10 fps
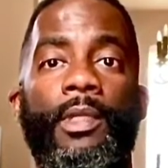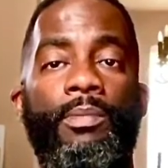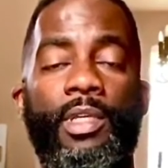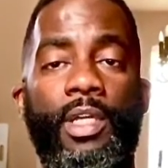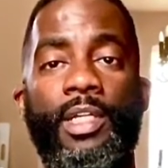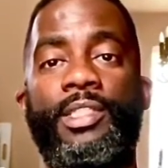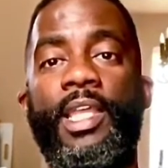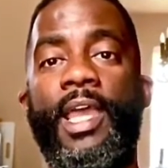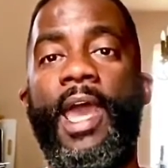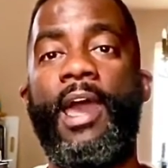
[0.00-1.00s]
Because
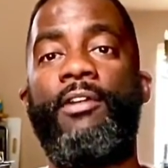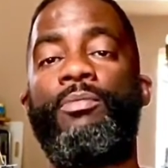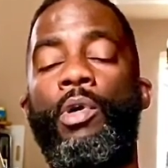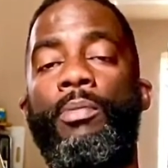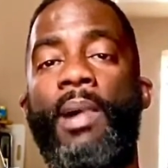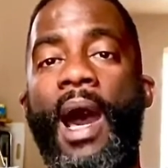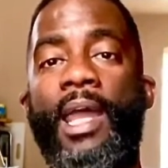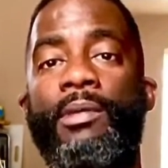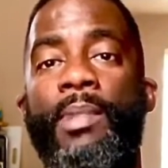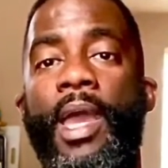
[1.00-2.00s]
they have more
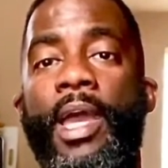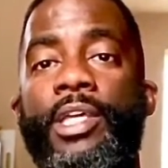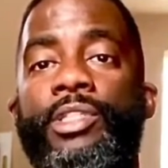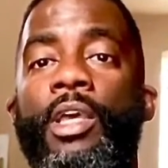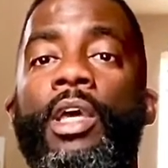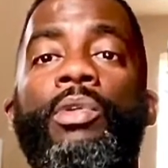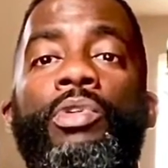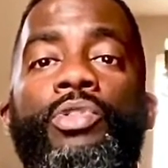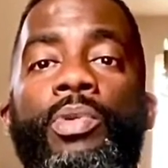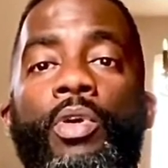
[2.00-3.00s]
body mass,
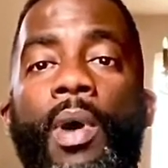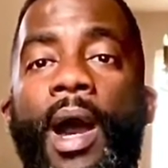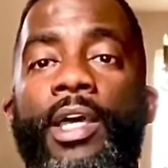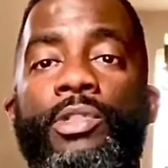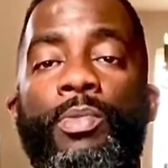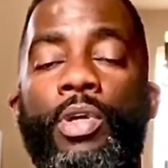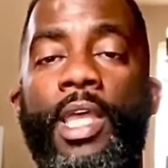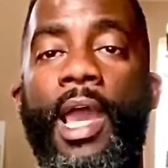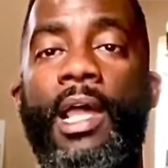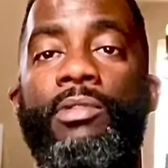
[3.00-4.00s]
which requires more
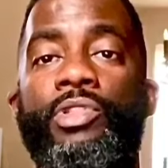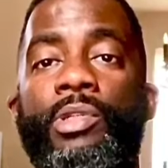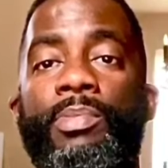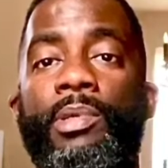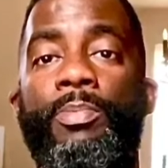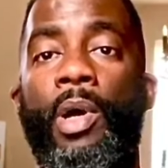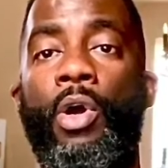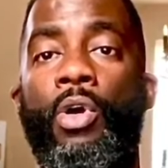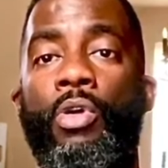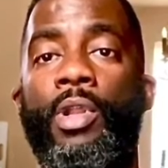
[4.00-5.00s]
calories to be
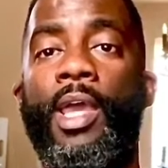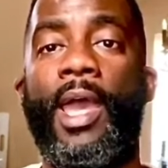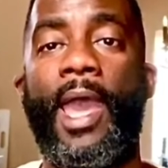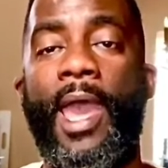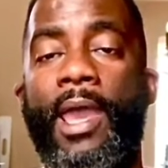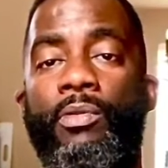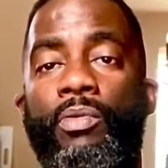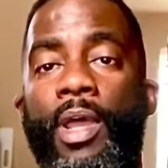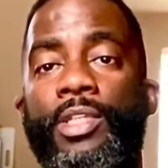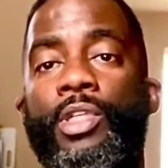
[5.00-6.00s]
burned at
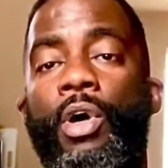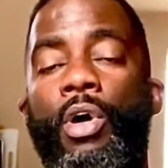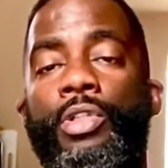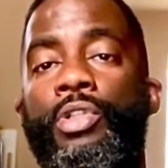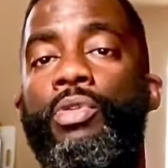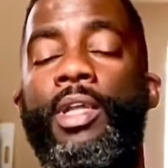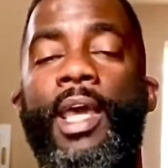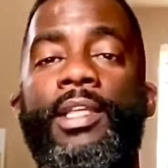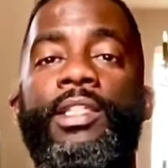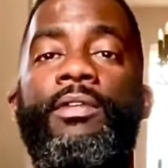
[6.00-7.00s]
rest or during
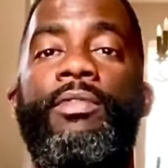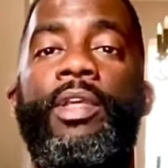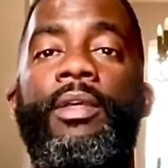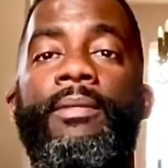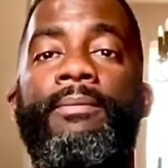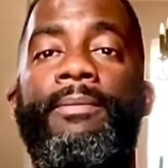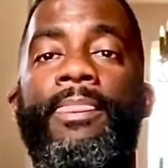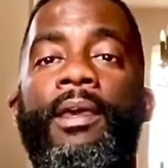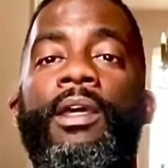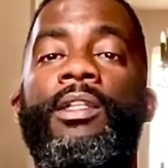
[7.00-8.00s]
activity.
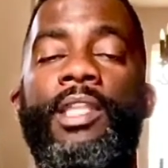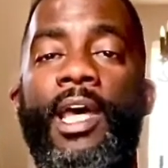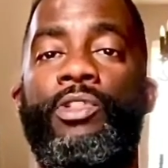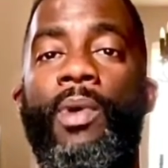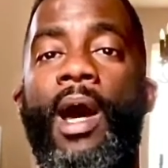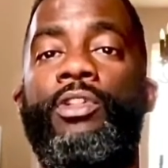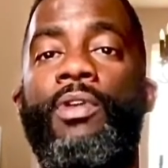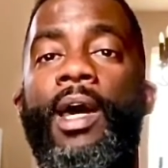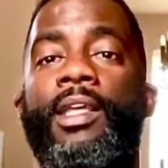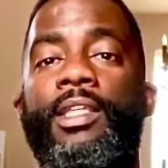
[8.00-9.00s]
That's why I
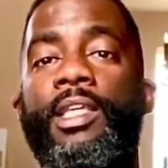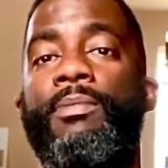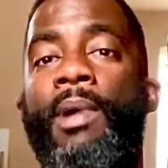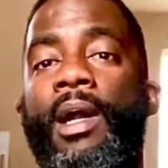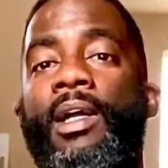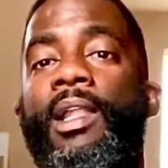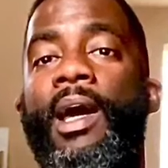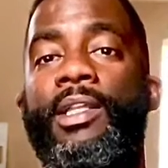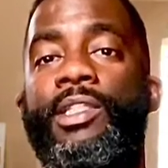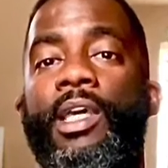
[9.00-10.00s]
try to keep my
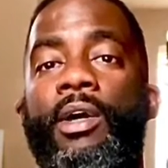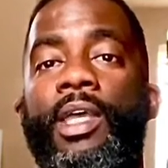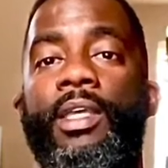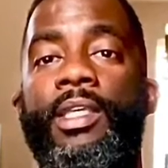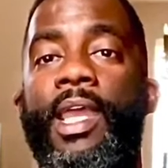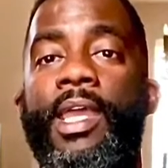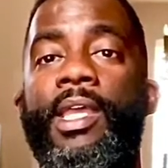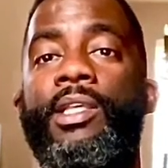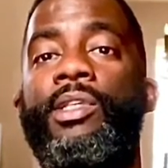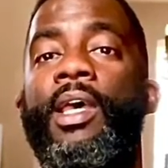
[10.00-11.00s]
clientele
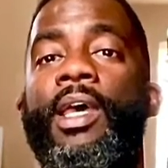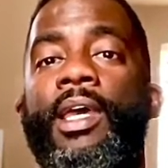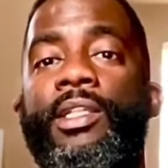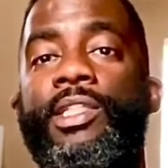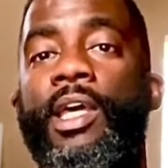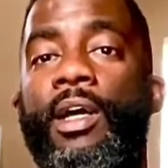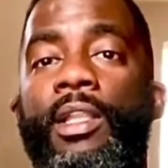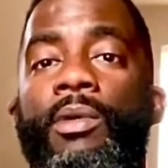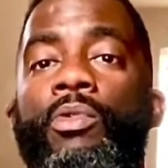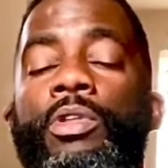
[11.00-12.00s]
engaged and tell
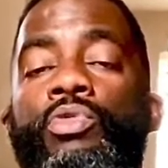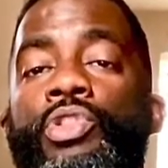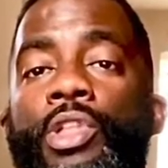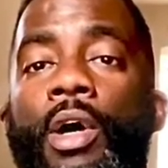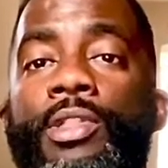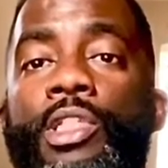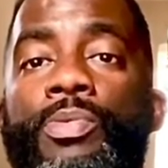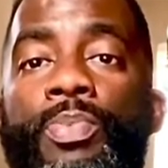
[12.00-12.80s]
them, when you start this